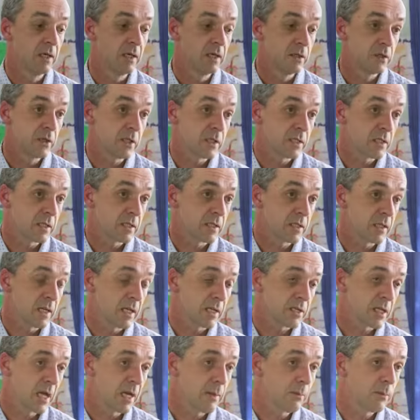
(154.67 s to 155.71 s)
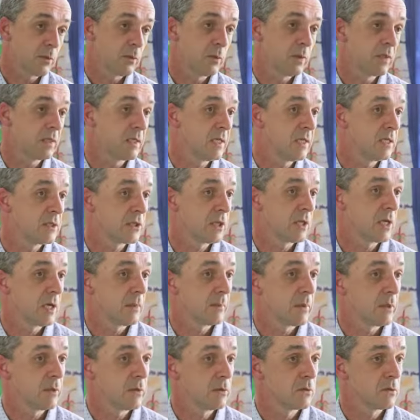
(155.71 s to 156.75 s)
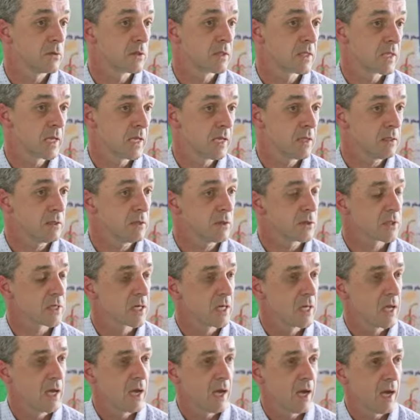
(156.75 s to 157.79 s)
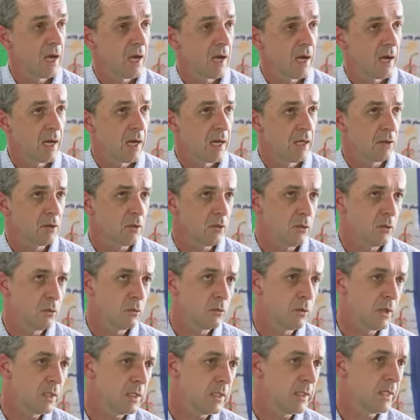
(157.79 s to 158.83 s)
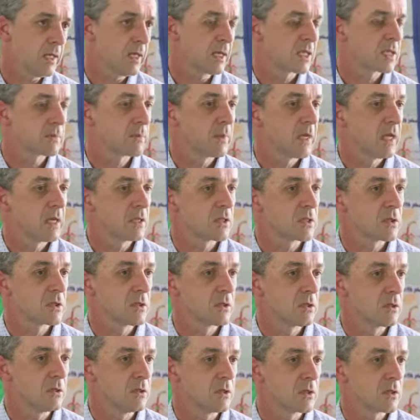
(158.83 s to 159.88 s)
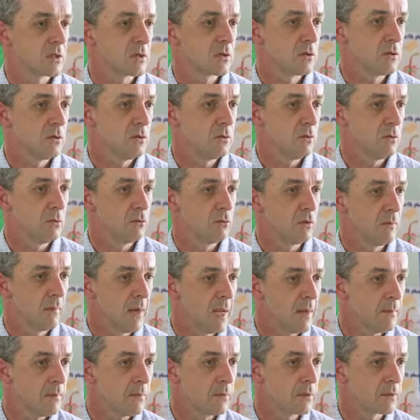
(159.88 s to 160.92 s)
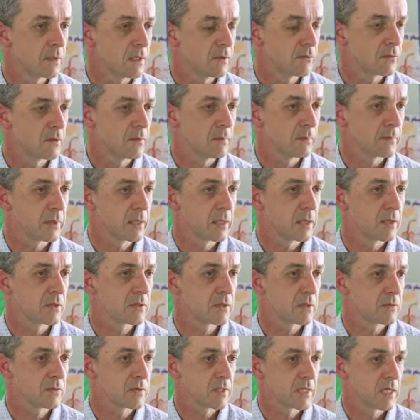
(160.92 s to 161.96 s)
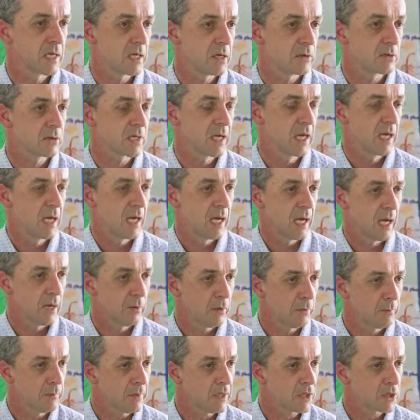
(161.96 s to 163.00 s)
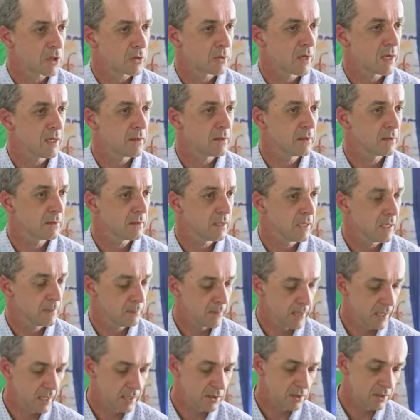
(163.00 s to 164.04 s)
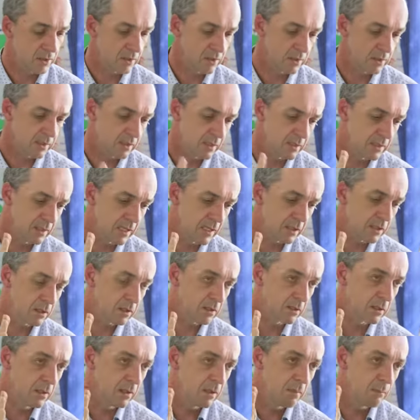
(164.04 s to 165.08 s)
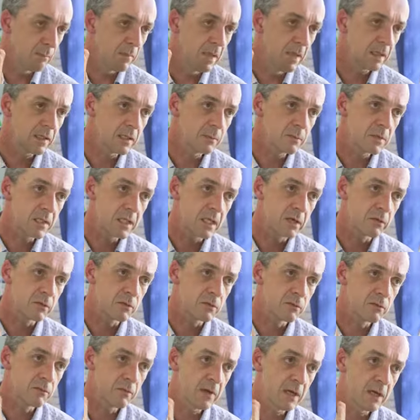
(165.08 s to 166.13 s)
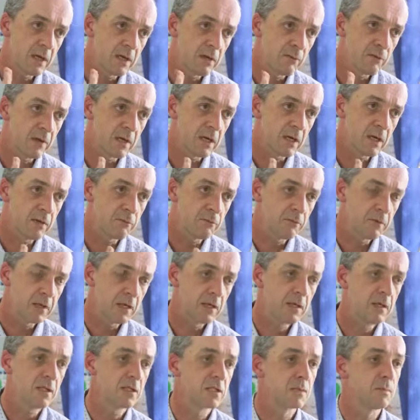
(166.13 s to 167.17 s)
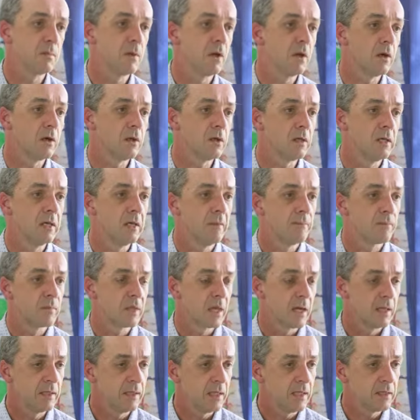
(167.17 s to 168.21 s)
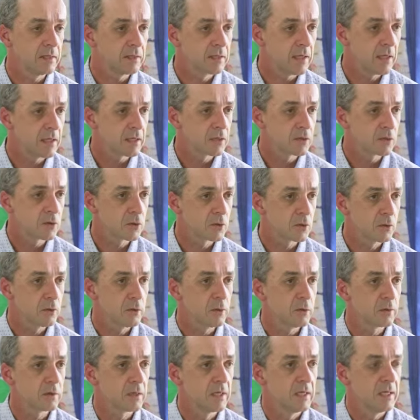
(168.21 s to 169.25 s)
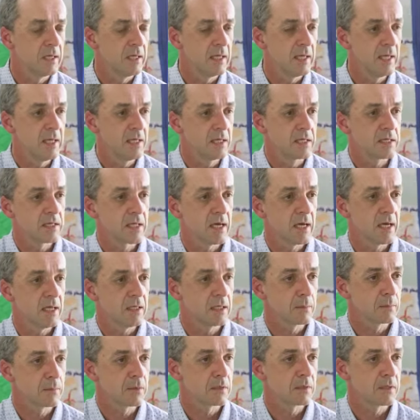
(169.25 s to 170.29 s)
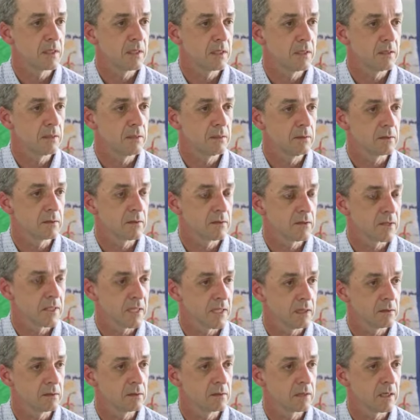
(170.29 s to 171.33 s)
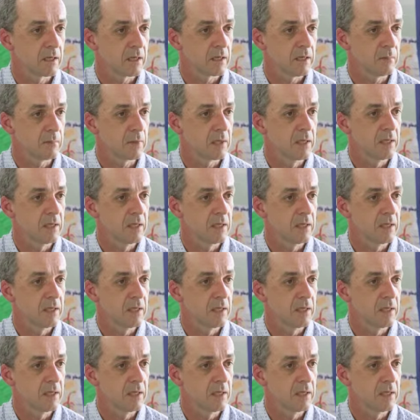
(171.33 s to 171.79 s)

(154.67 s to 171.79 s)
Just as an example, when teaching about cells, I don't really expect students to remember different parts of cells. I would much rather they imagine that they could make themselves very, very, very small and then take a tour inside a particular cell type.